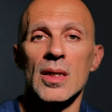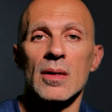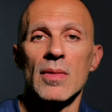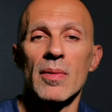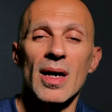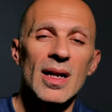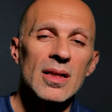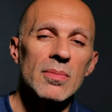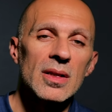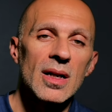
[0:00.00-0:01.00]
maybe a
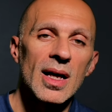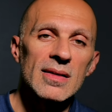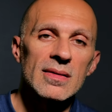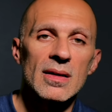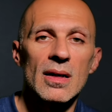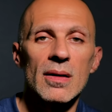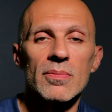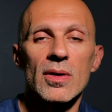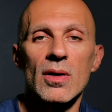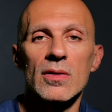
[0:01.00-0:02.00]
little bit less
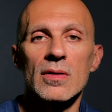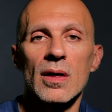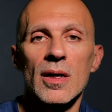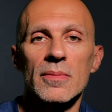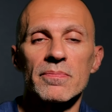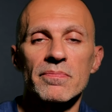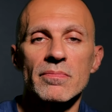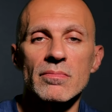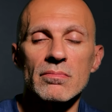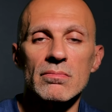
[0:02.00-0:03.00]
because
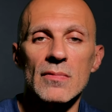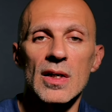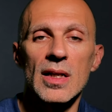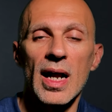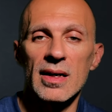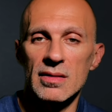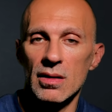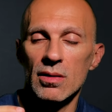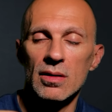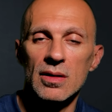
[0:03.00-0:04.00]
the lugs are
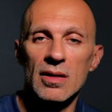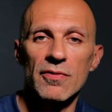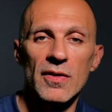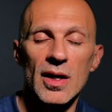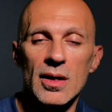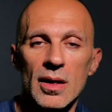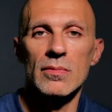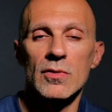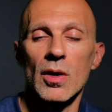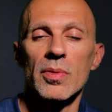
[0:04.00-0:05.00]
not that thick,
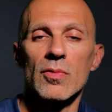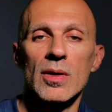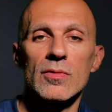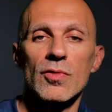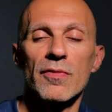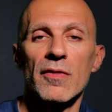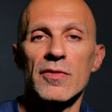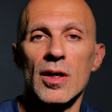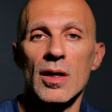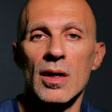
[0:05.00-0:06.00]
so between
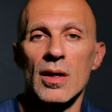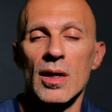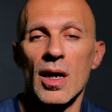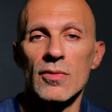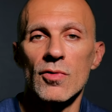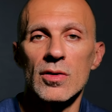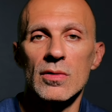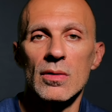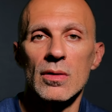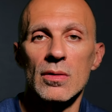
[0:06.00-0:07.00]
350, 100
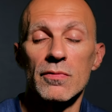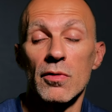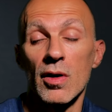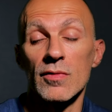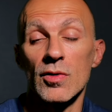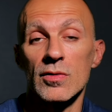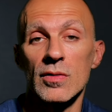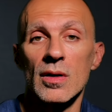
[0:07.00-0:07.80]
to 400